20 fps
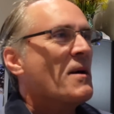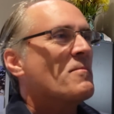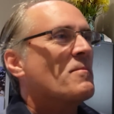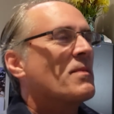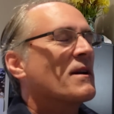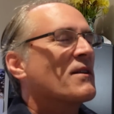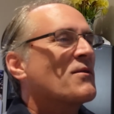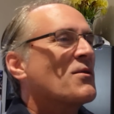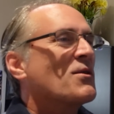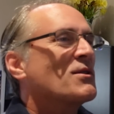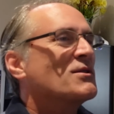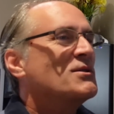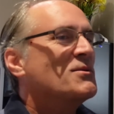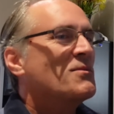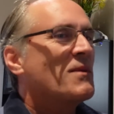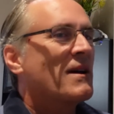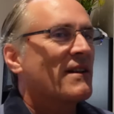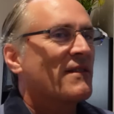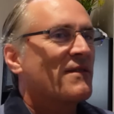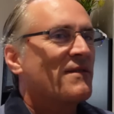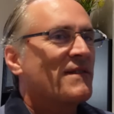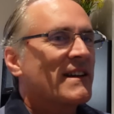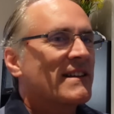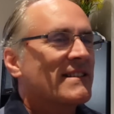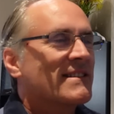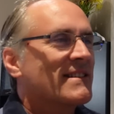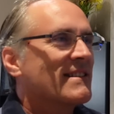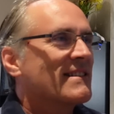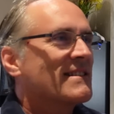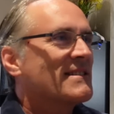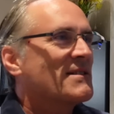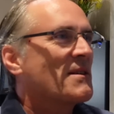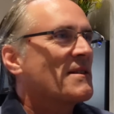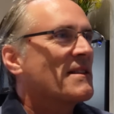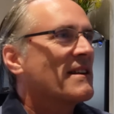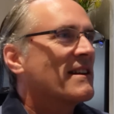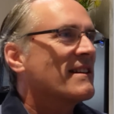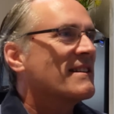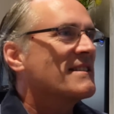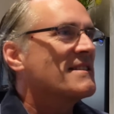but of course you want to fix it so
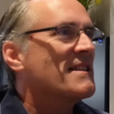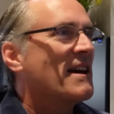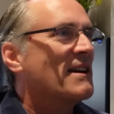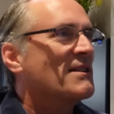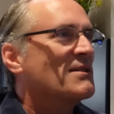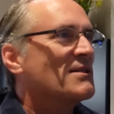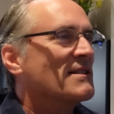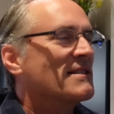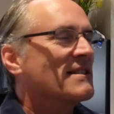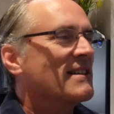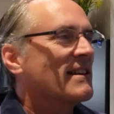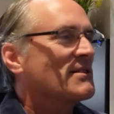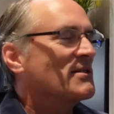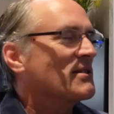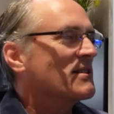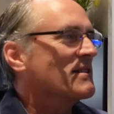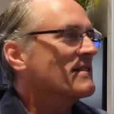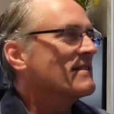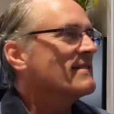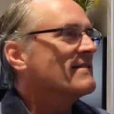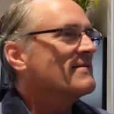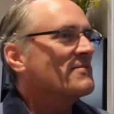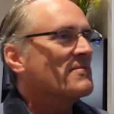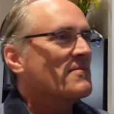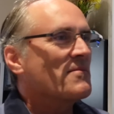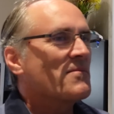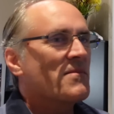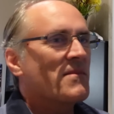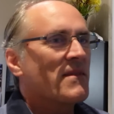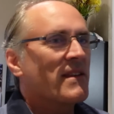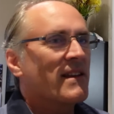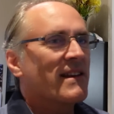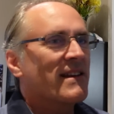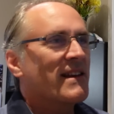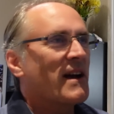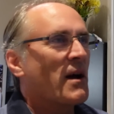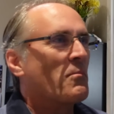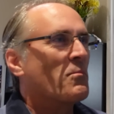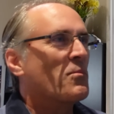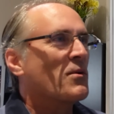that it's not just such a,
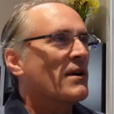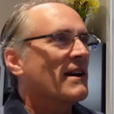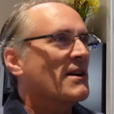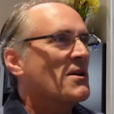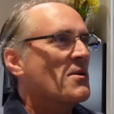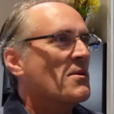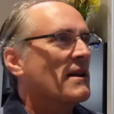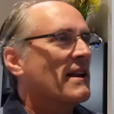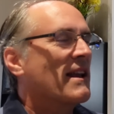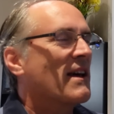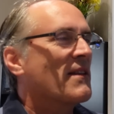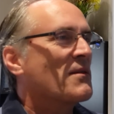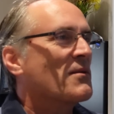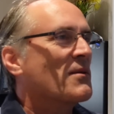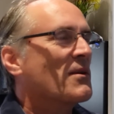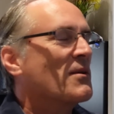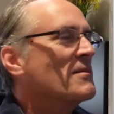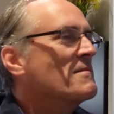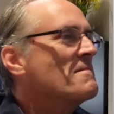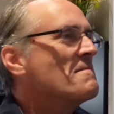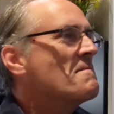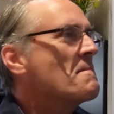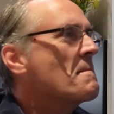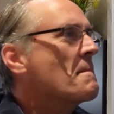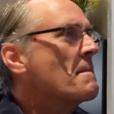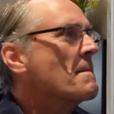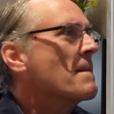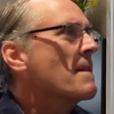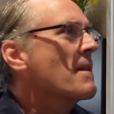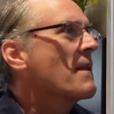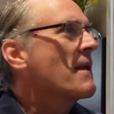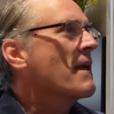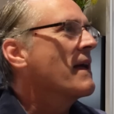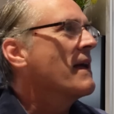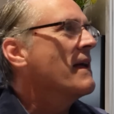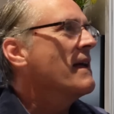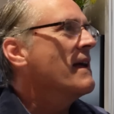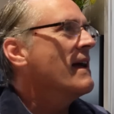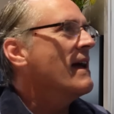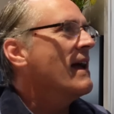a brick going down the road.
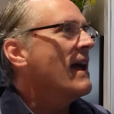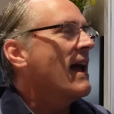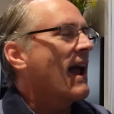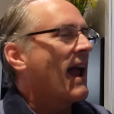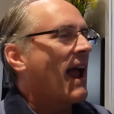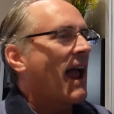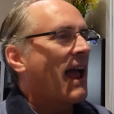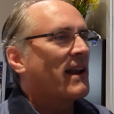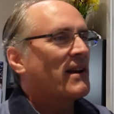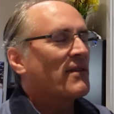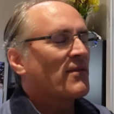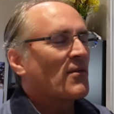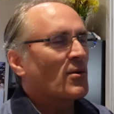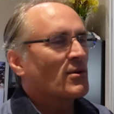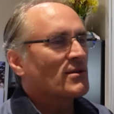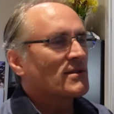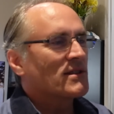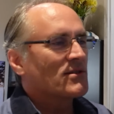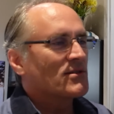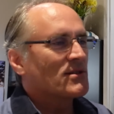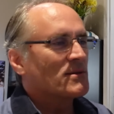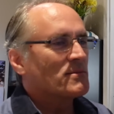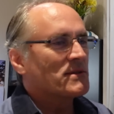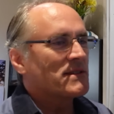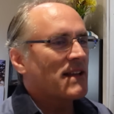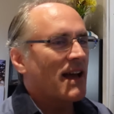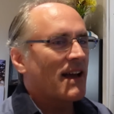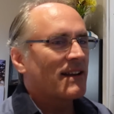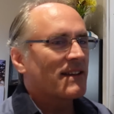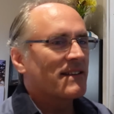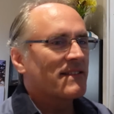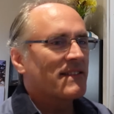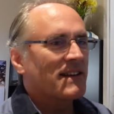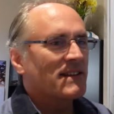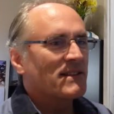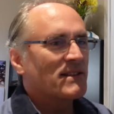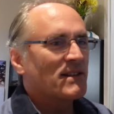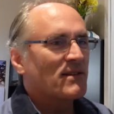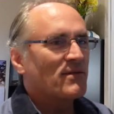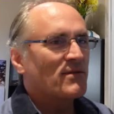And of course there's some styling
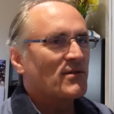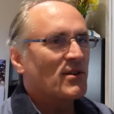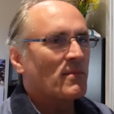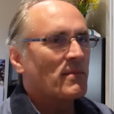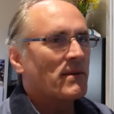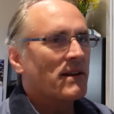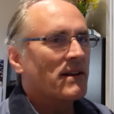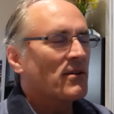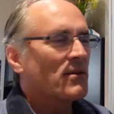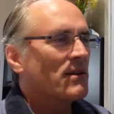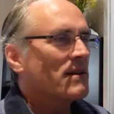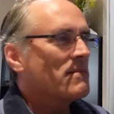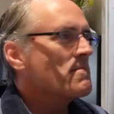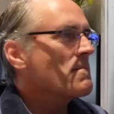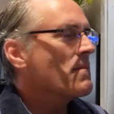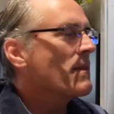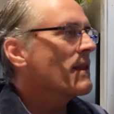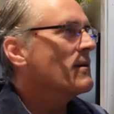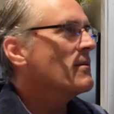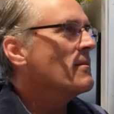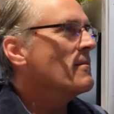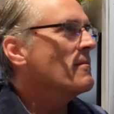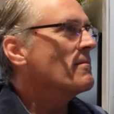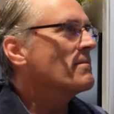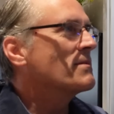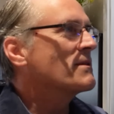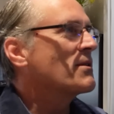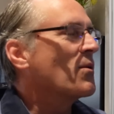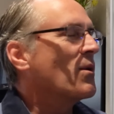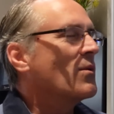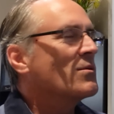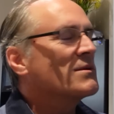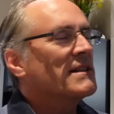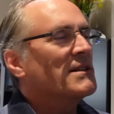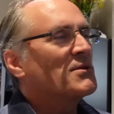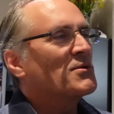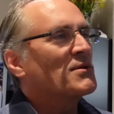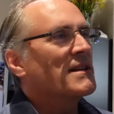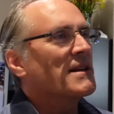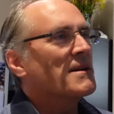things that have jumped into it. So what was
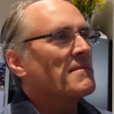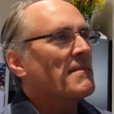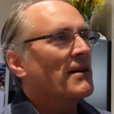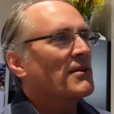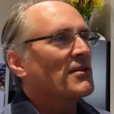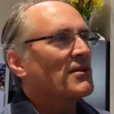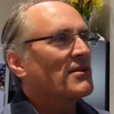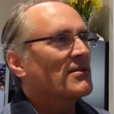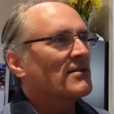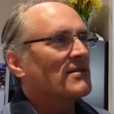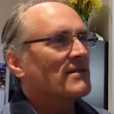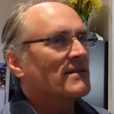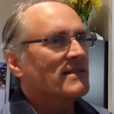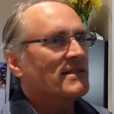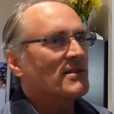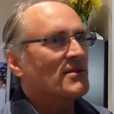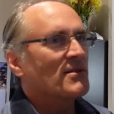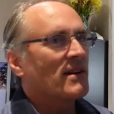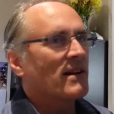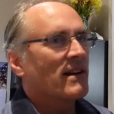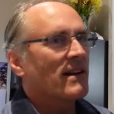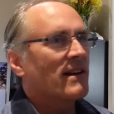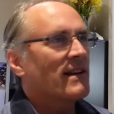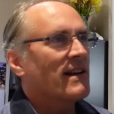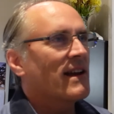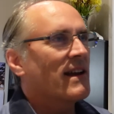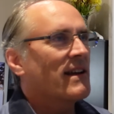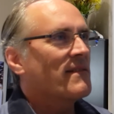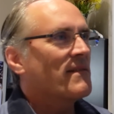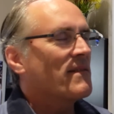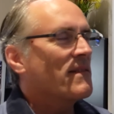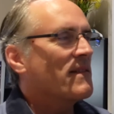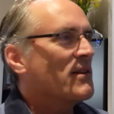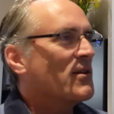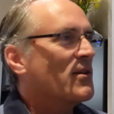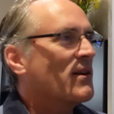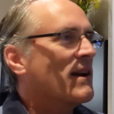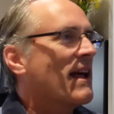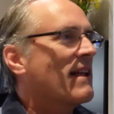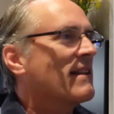interesting about your, your,
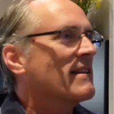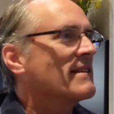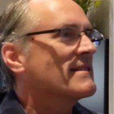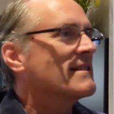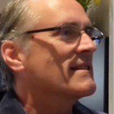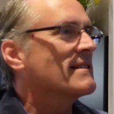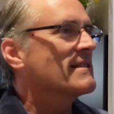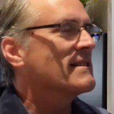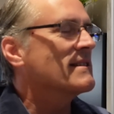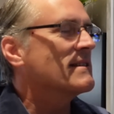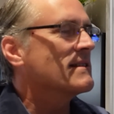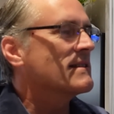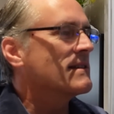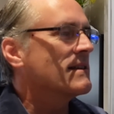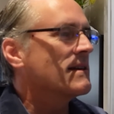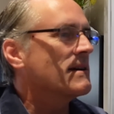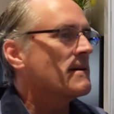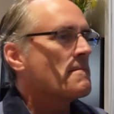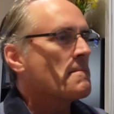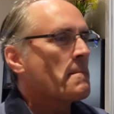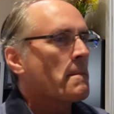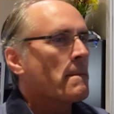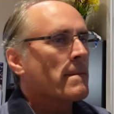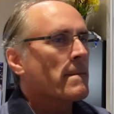your analysis is uh,